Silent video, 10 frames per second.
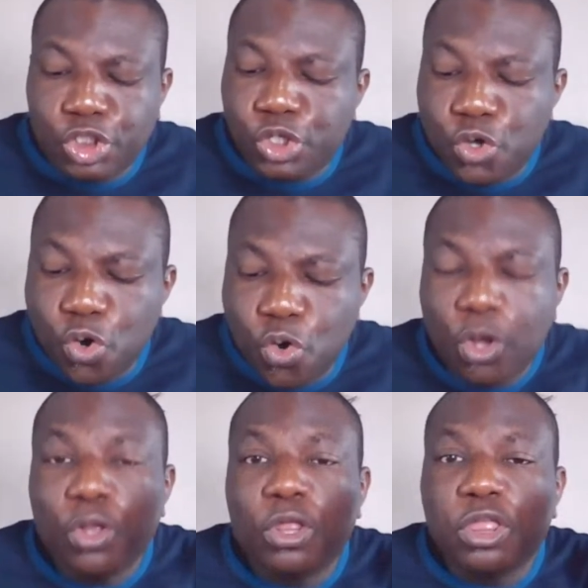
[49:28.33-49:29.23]

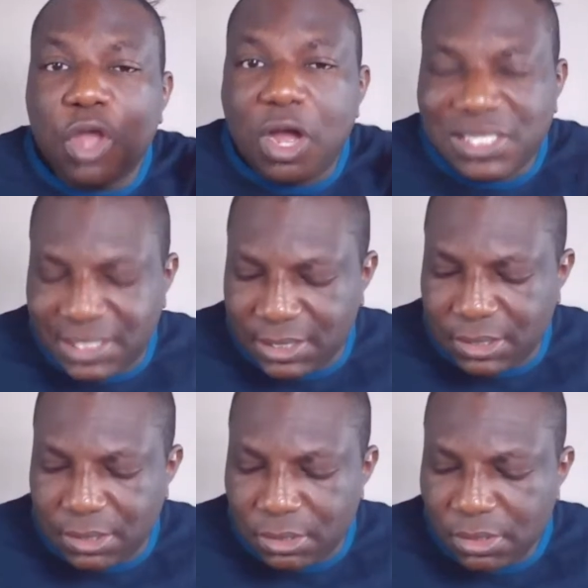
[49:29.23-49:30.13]
true
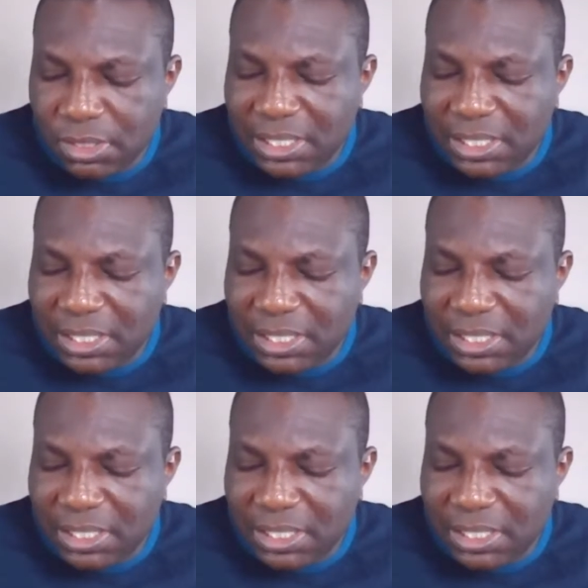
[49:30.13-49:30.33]
thoughts